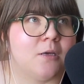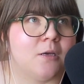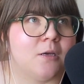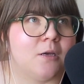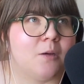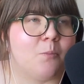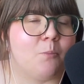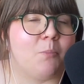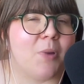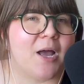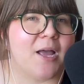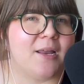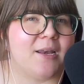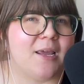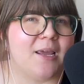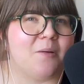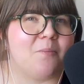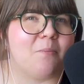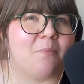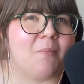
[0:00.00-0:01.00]
but
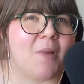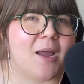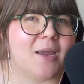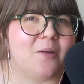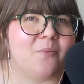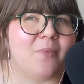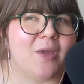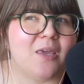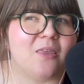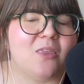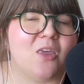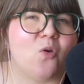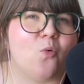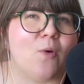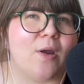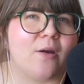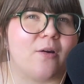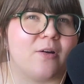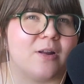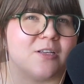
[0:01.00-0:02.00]
it might make the
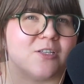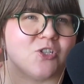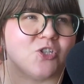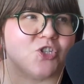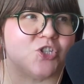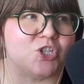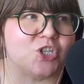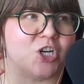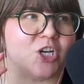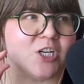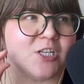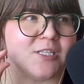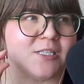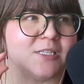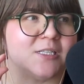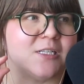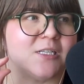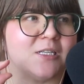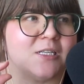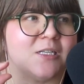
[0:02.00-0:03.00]
awareness
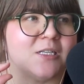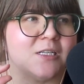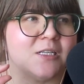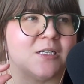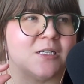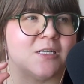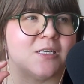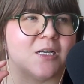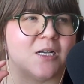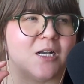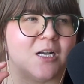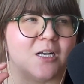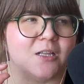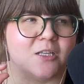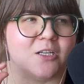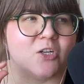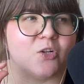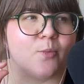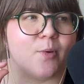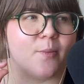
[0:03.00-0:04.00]
just a
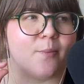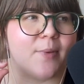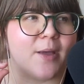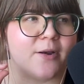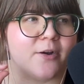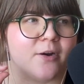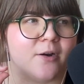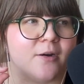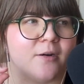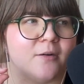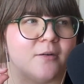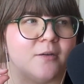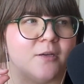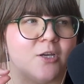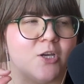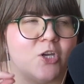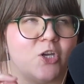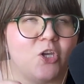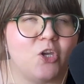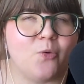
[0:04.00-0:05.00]
little bit better.
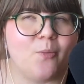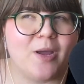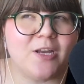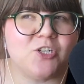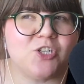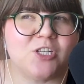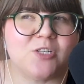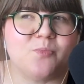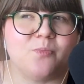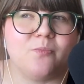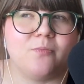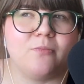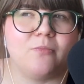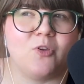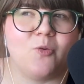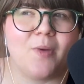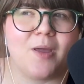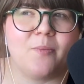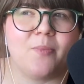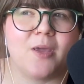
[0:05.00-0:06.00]
You
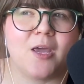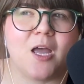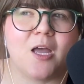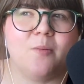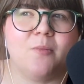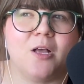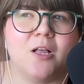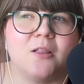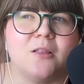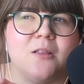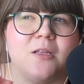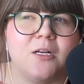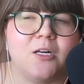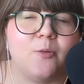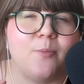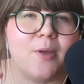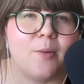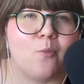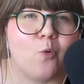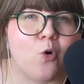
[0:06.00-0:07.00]
might become a little
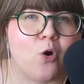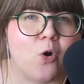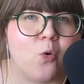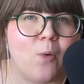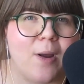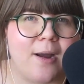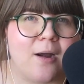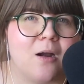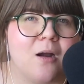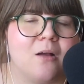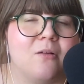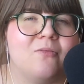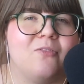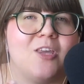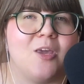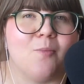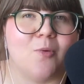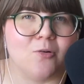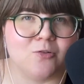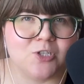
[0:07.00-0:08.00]
bit more aware of the
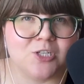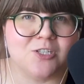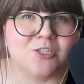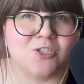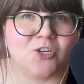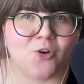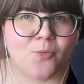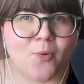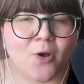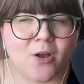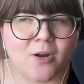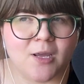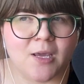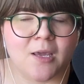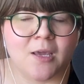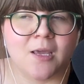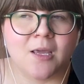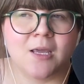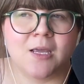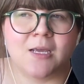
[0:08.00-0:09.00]
emotions in your body,
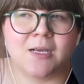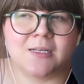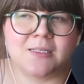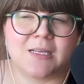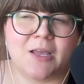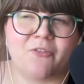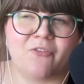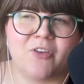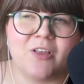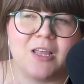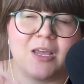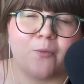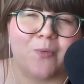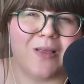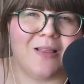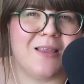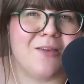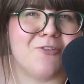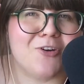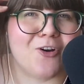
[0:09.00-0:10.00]
because I feel like we
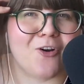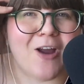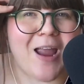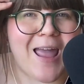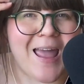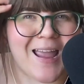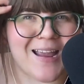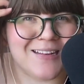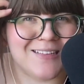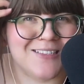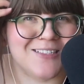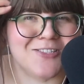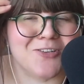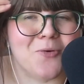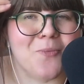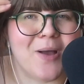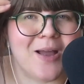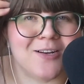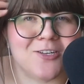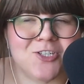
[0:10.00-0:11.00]
live in our heads so
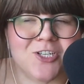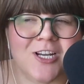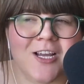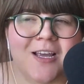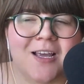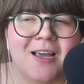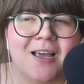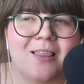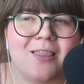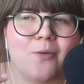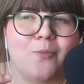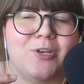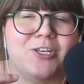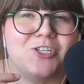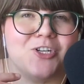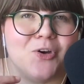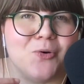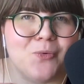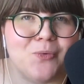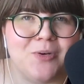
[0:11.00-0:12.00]
much that we
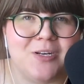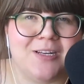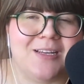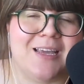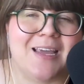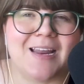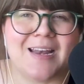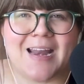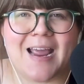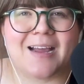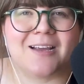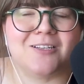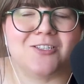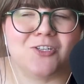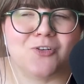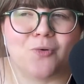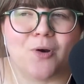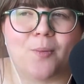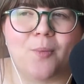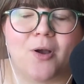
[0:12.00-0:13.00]
don't connect
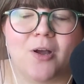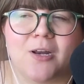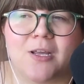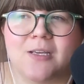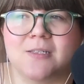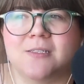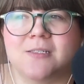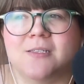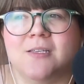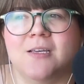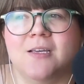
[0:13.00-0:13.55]
to our bodies.